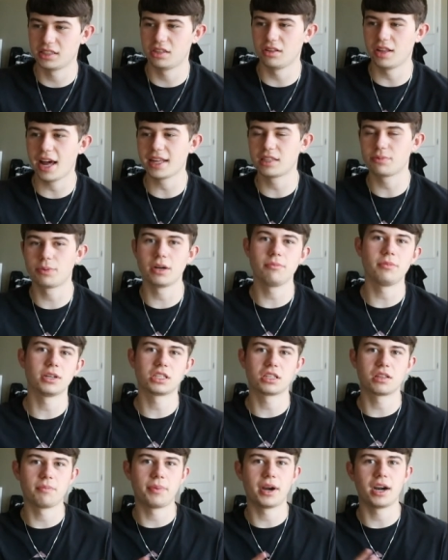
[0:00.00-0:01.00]
So that's pretty
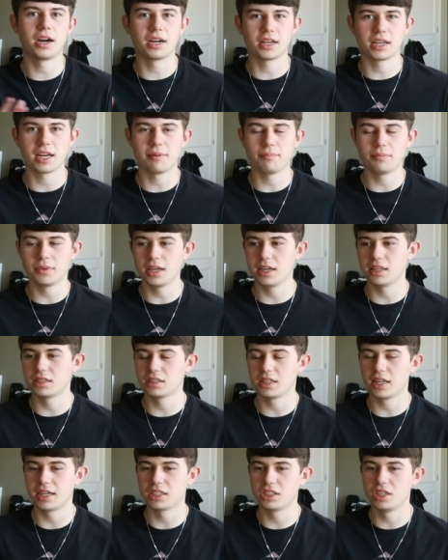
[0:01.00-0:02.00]
much the parent company.
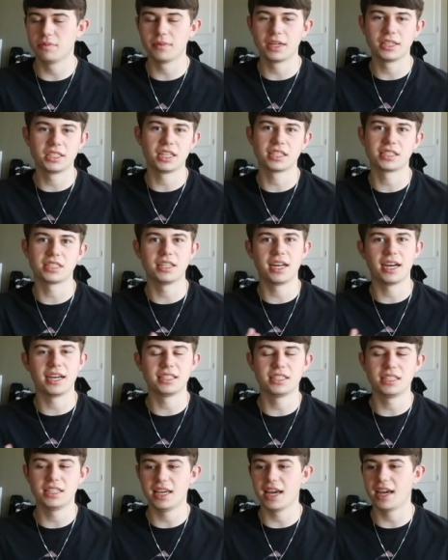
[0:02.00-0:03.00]
It's like Gemini Jets and
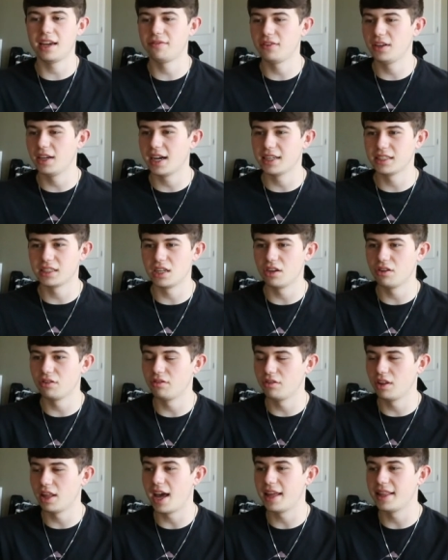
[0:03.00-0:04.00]
ITA, if you guys know
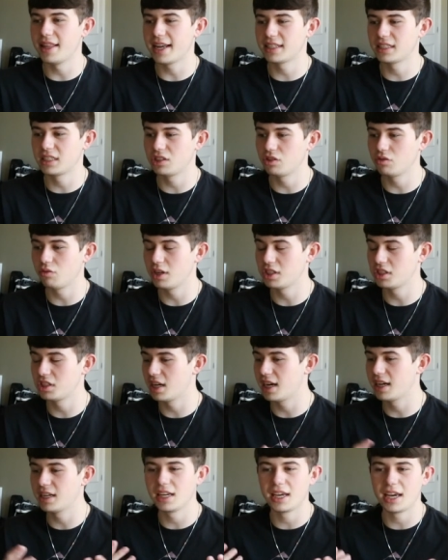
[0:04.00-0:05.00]
that situation,
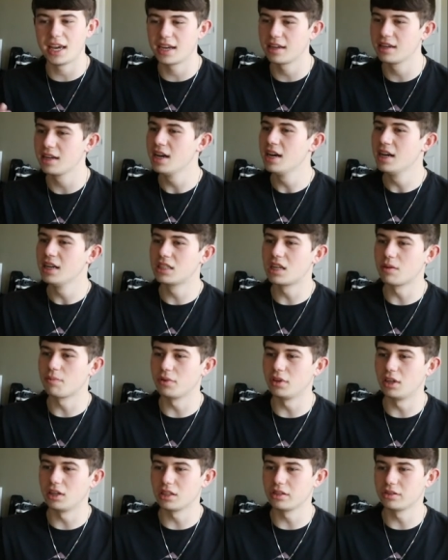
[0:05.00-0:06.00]
IDA,
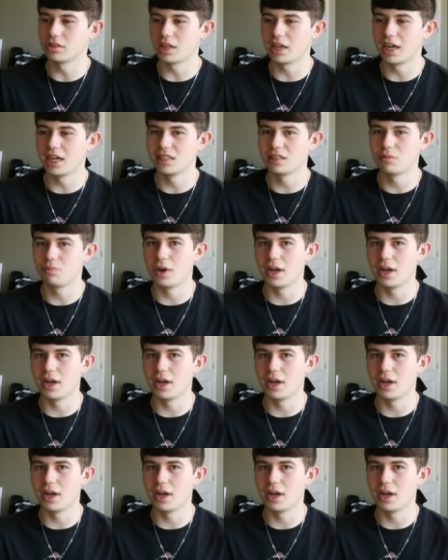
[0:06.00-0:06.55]
something along those lines.